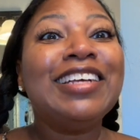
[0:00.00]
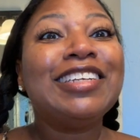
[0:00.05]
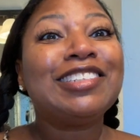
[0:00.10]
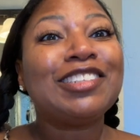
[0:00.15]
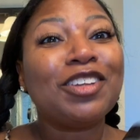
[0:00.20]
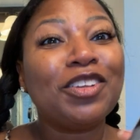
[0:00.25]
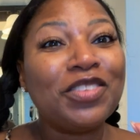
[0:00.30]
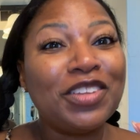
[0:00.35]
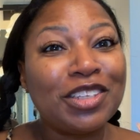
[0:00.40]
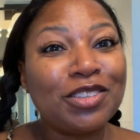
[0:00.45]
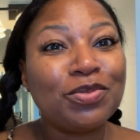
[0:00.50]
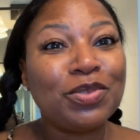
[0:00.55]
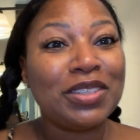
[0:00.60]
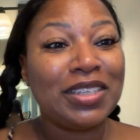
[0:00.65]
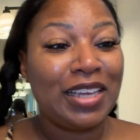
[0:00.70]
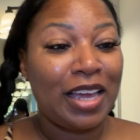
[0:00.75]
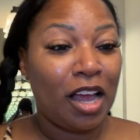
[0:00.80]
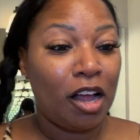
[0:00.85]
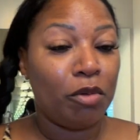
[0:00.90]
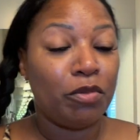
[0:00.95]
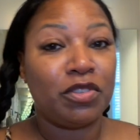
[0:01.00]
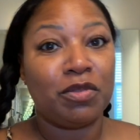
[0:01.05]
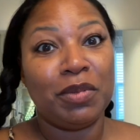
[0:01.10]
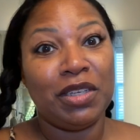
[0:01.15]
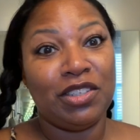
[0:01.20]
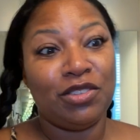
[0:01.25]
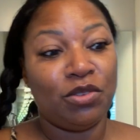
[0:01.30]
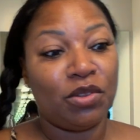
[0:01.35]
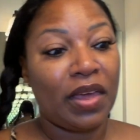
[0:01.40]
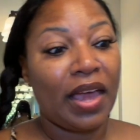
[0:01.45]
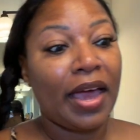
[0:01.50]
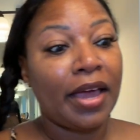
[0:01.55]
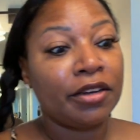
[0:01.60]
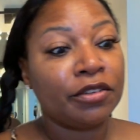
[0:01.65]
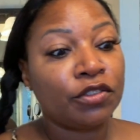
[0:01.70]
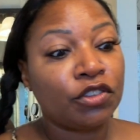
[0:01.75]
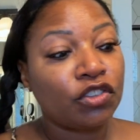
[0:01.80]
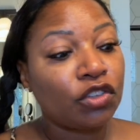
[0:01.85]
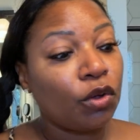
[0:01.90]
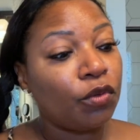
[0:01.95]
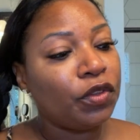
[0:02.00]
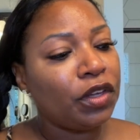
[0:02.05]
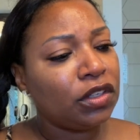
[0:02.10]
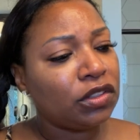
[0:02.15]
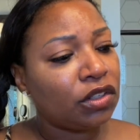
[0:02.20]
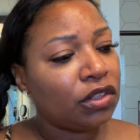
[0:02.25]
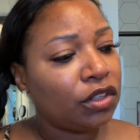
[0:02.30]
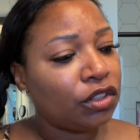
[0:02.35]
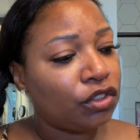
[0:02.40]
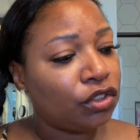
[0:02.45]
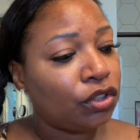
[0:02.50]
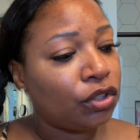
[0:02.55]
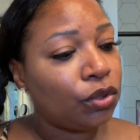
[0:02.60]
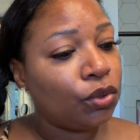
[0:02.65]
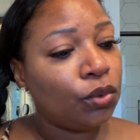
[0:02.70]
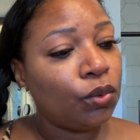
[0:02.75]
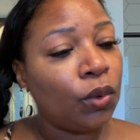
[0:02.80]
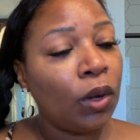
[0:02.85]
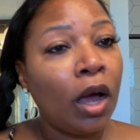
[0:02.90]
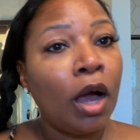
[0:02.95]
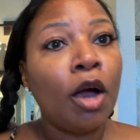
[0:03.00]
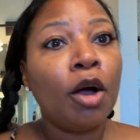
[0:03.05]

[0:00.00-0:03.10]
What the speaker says: So this really helps me do that. And so these are the two